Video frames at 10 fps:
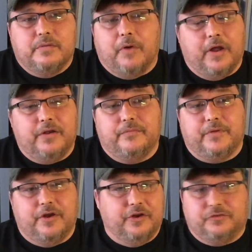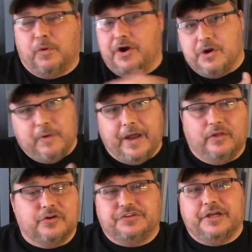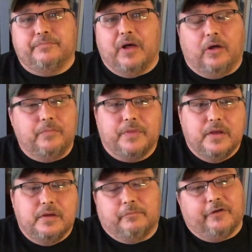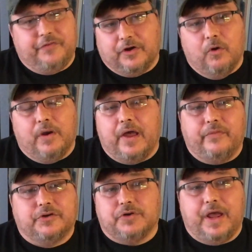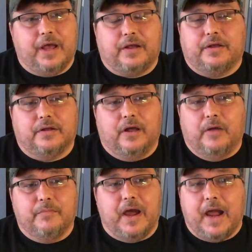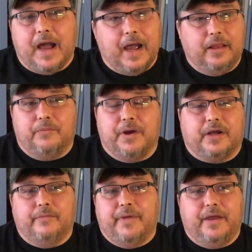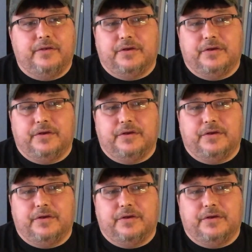and just wear your regular seatbelt. But if you're going on the track, I highly recommend